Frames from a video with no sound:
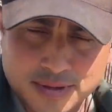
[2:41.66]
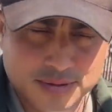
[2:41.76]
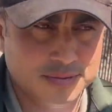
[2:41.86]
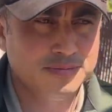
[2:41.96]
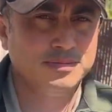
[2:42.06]
Hey, I
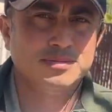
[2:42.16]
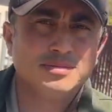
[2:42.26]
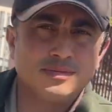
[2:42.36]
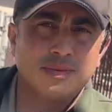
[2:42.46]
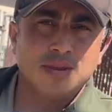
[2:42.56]
appreciate you
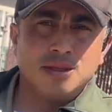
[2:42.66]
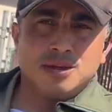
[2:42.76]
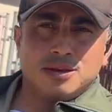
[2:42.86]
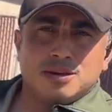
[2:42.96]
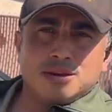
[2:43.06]
though. Yeah.
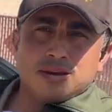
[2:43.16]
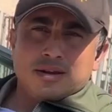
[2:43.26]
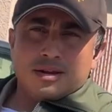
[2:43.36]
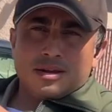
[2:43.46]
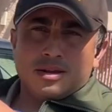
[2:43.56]
So that'll be
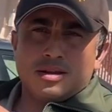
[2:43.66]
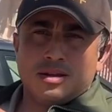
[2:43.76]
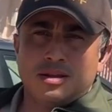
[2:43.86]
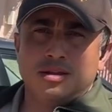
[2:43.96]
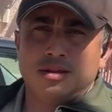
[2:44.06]
your batch
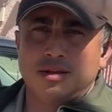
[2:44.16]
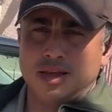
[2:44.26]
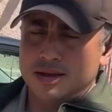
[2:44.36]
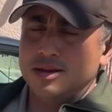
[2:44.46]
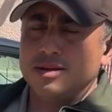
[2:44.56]
number, right? Yeah.